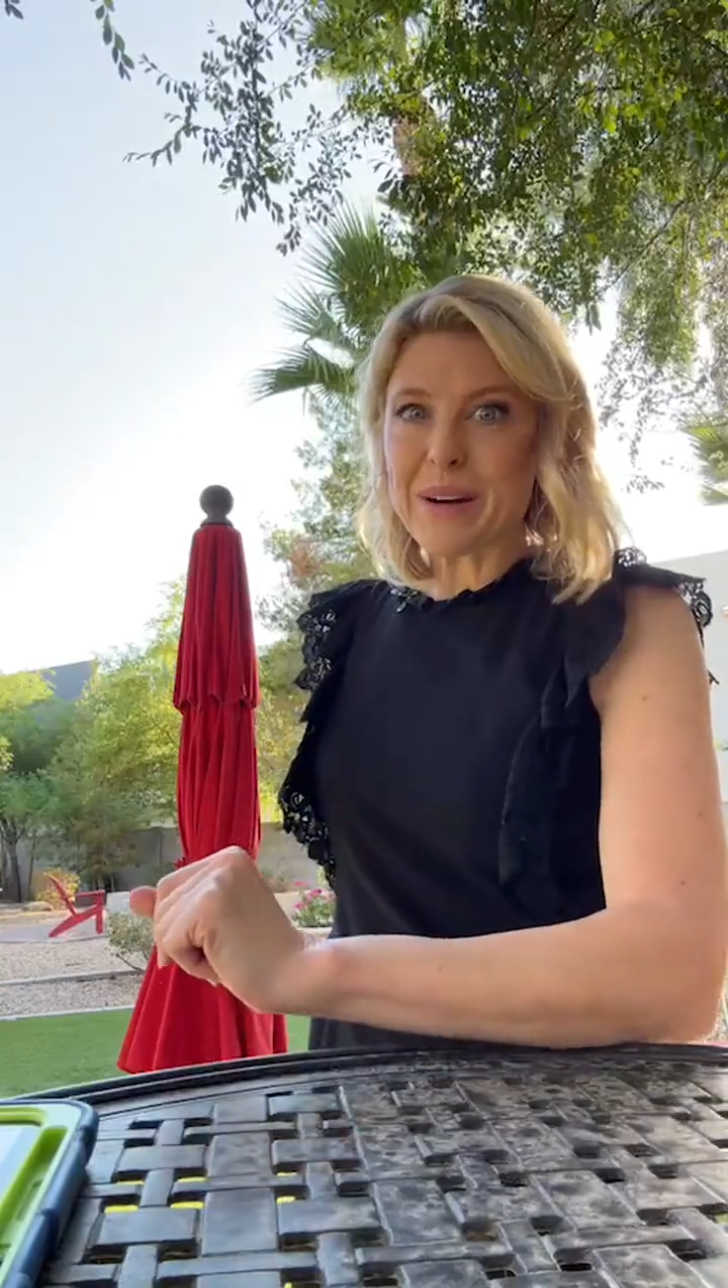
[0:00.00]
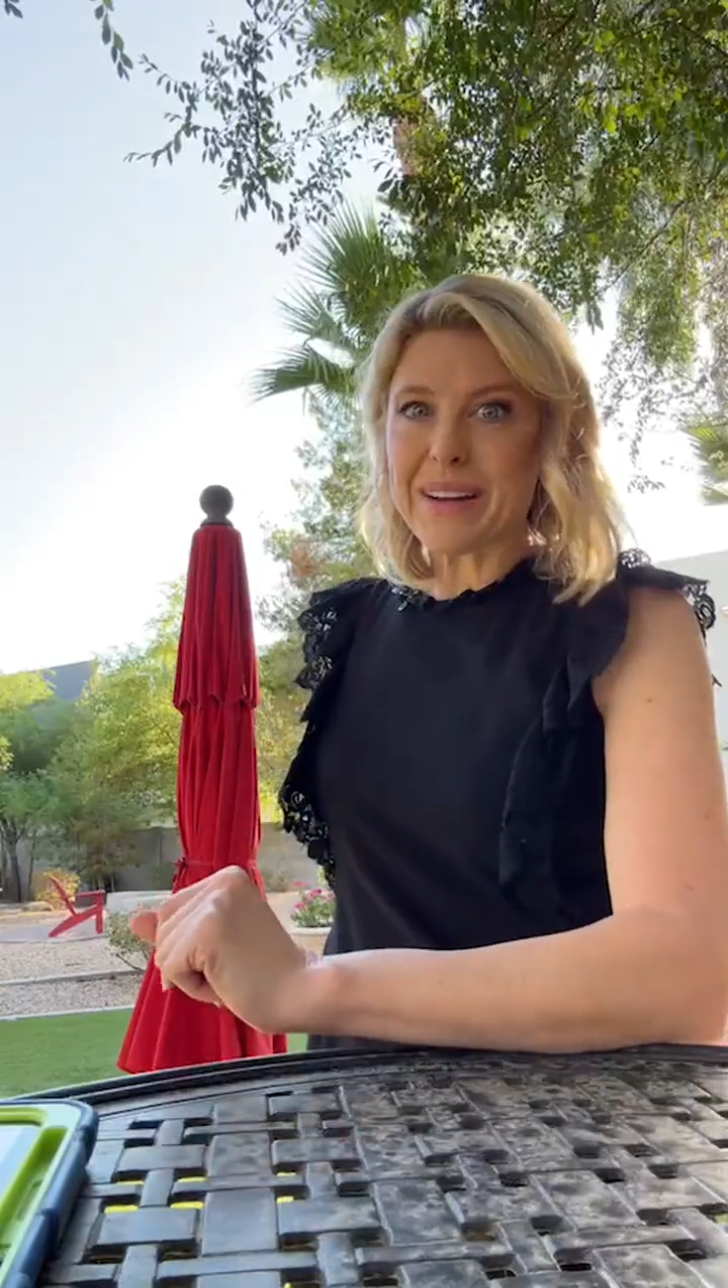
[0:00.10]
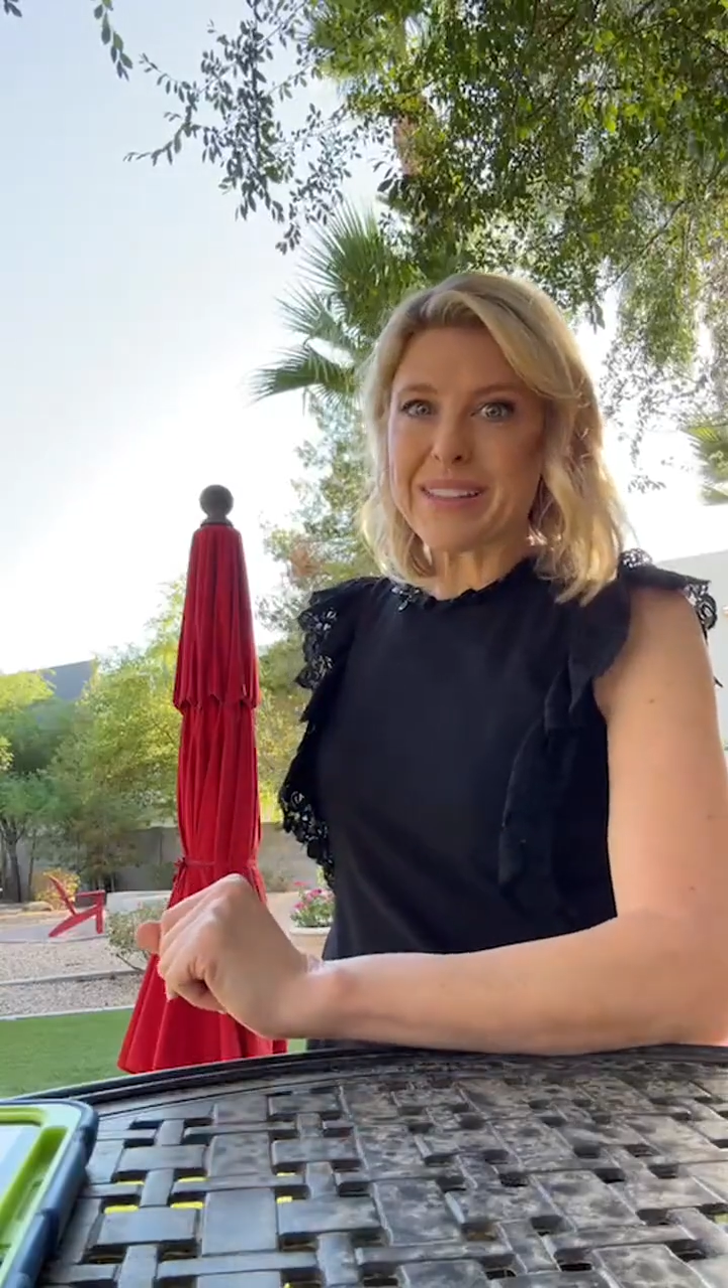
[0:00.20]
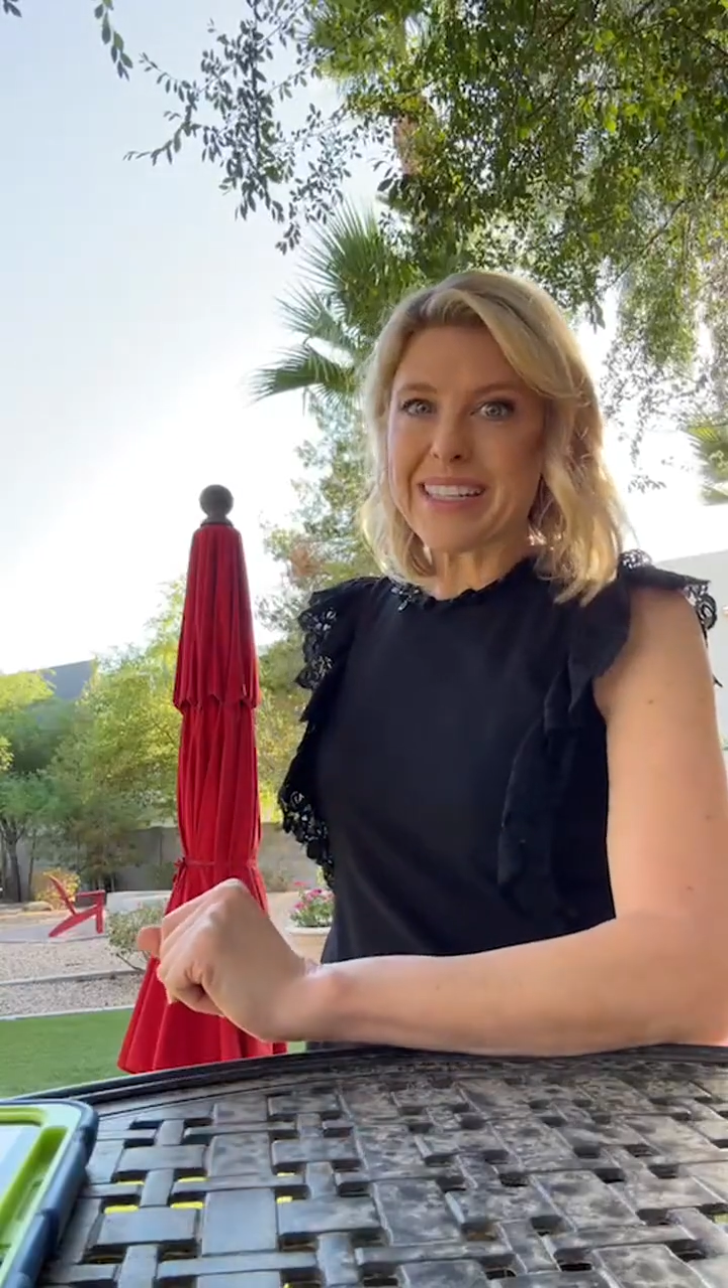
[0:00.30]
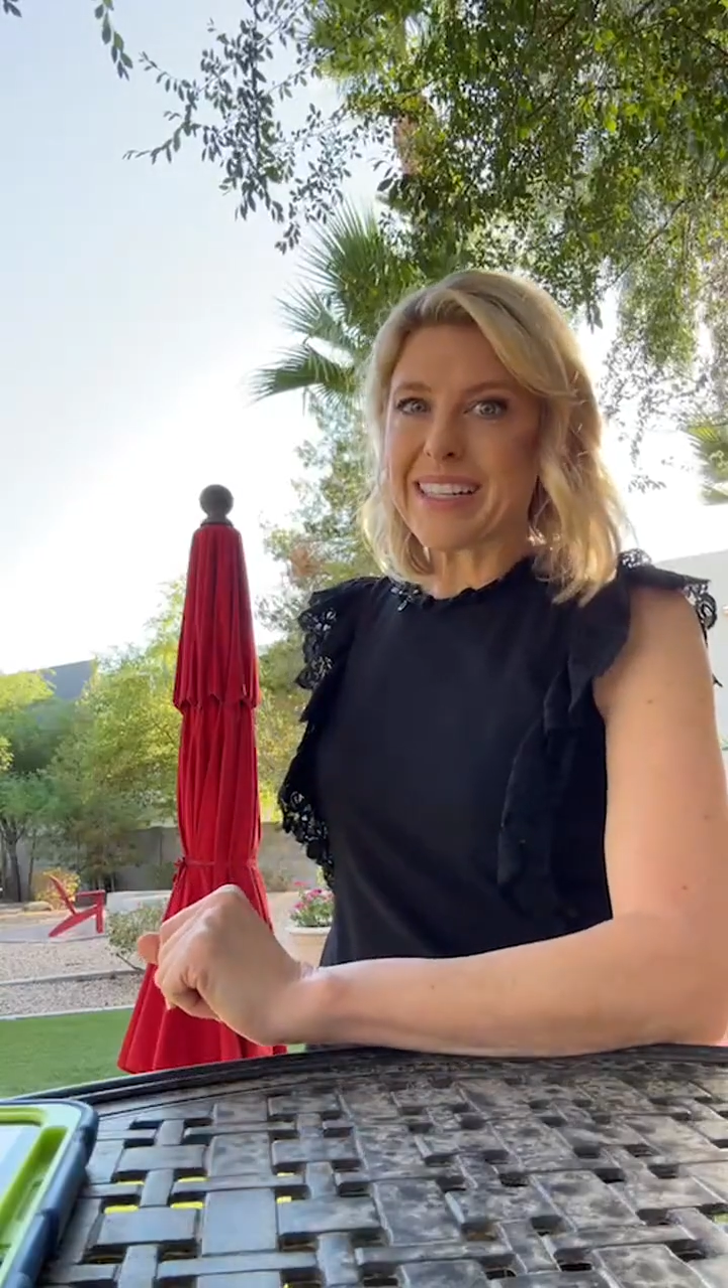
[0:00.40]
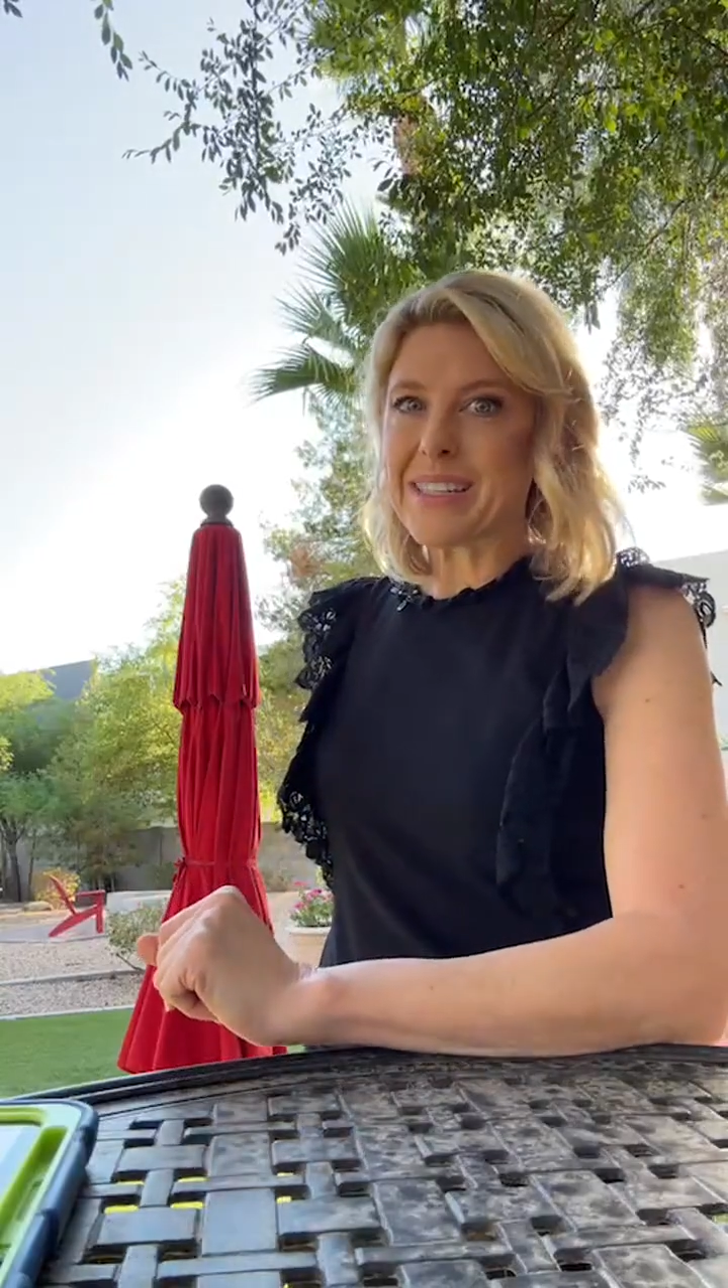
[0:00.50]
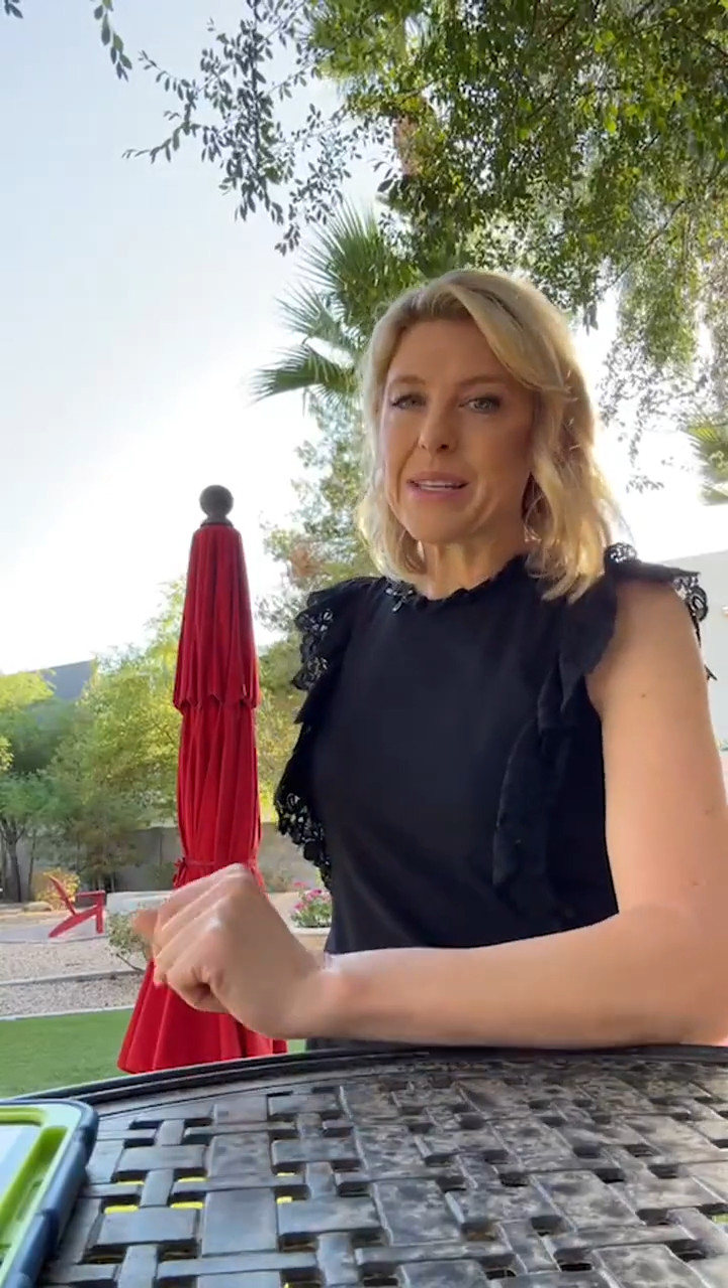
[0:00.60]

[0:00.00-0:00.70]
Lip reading: around here.